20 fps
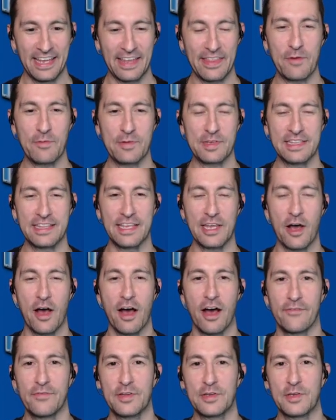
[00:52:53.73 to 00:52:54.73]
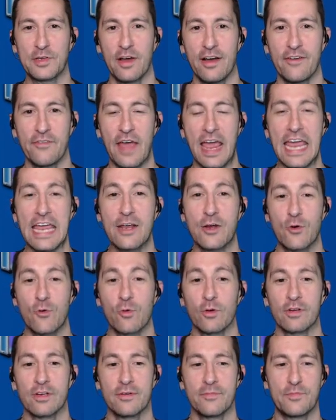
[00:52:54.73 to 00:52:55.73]
Yeah, that was the office of
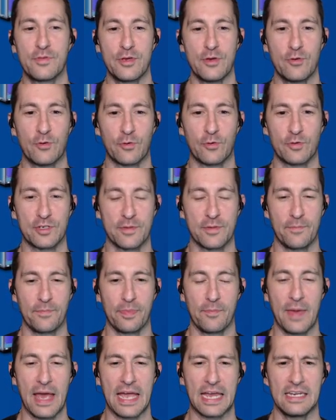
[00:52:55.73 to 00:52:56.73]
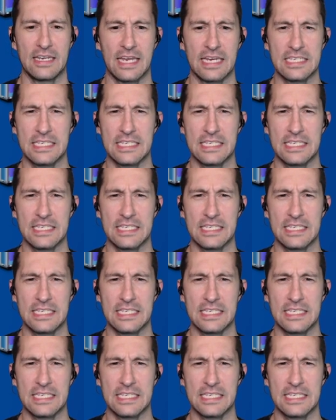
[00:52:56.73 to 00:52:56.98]
Acorn Computers back in